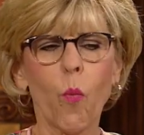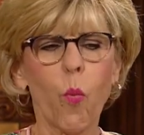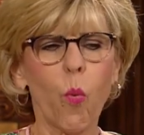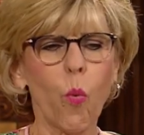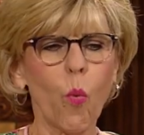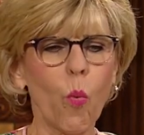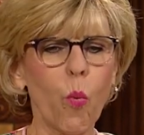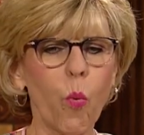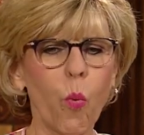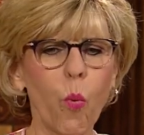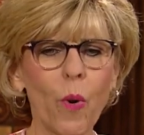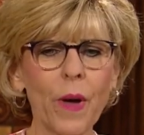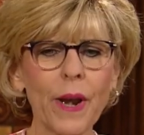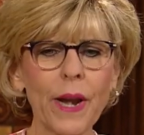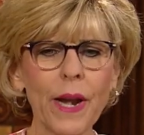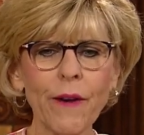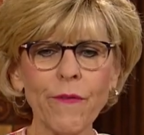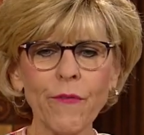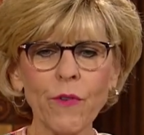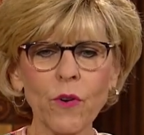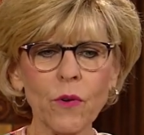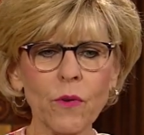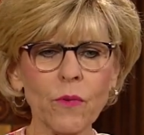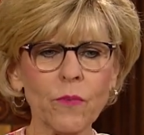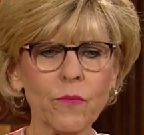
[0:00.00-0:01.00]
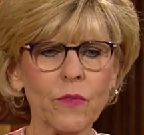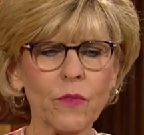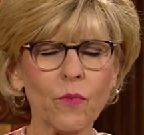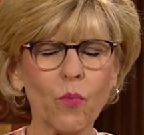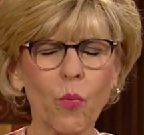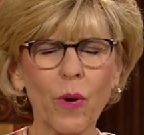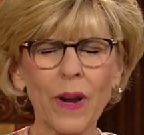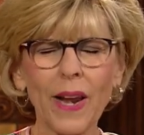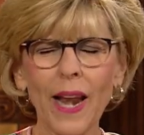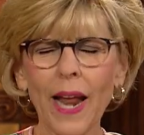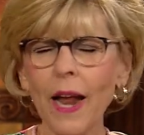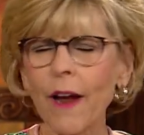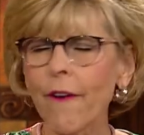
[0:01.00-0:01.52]
Whatever,
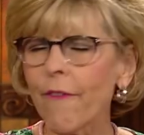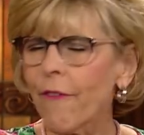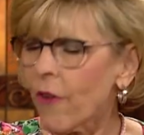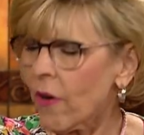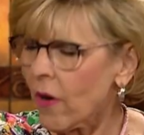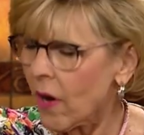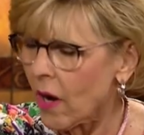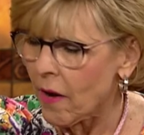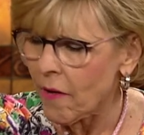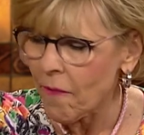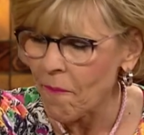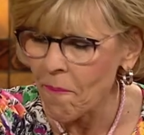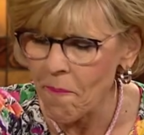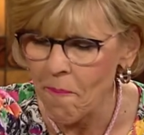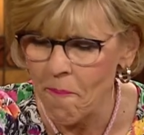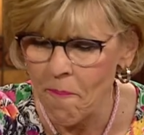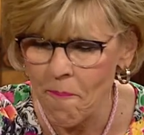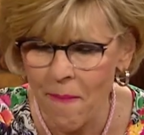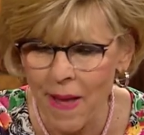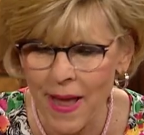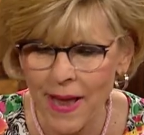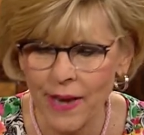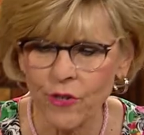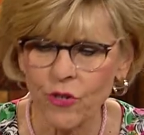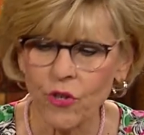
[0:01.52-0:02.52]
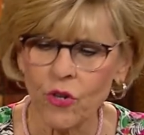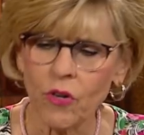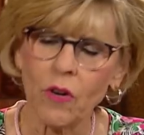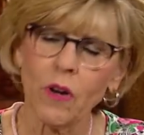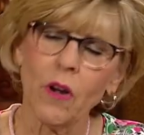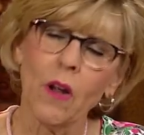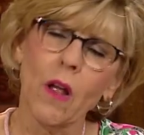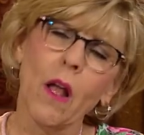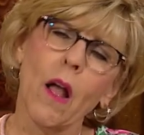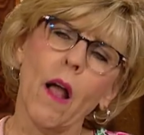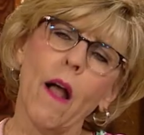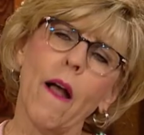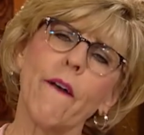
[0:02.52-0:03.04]
whatever a measure
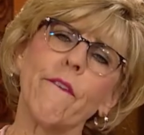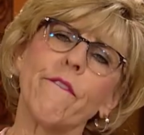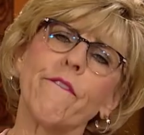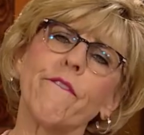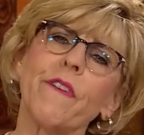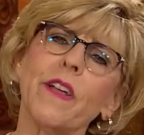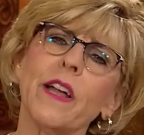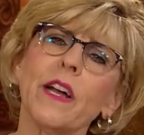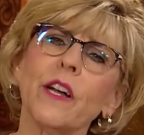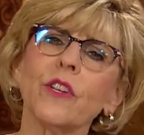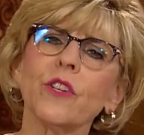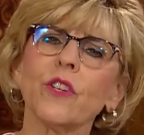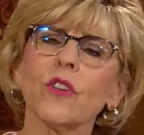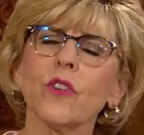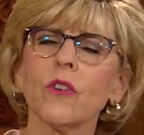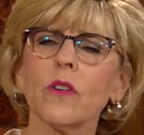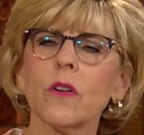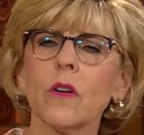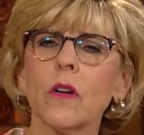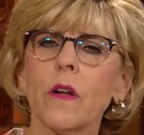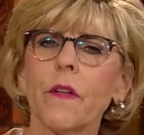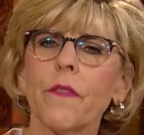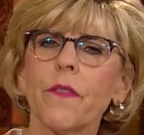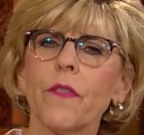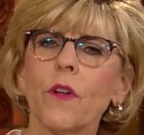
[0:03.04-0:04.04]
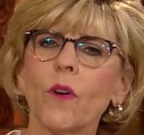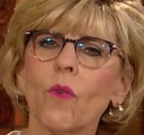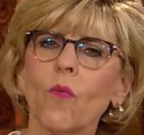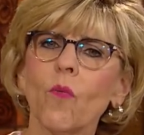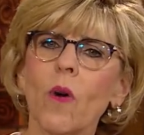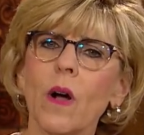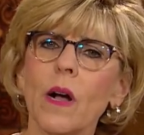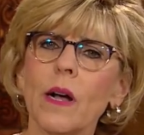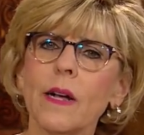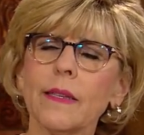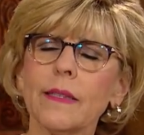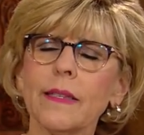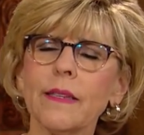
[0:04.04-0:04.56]
of failure there
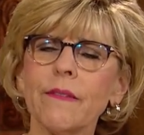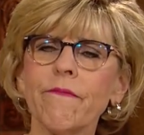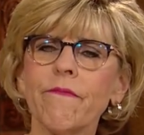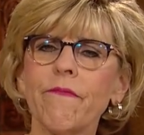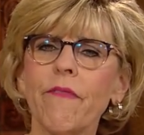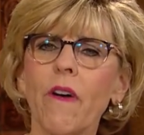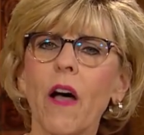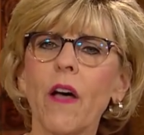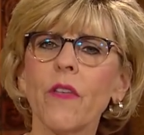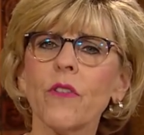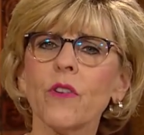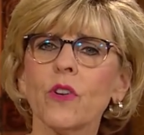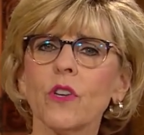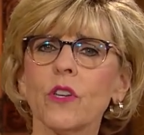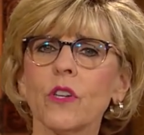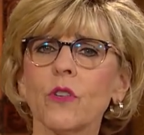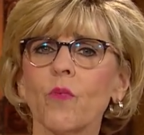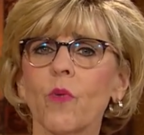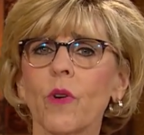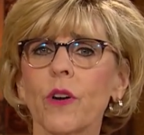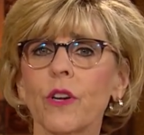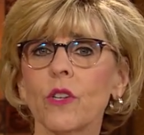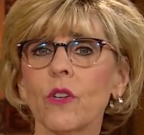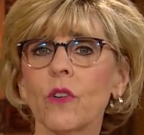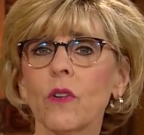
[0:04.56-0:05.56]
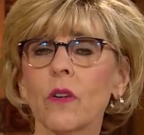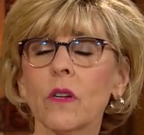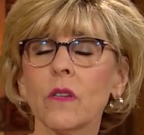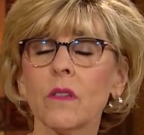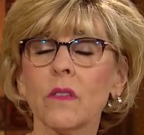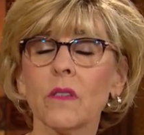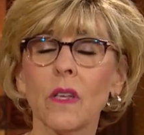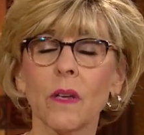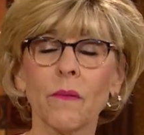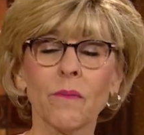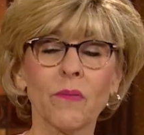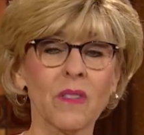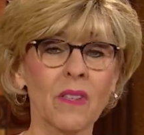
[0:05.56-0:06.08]
was in fatherhood where you're
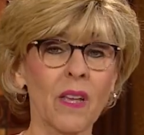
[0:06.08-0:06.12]
concerned,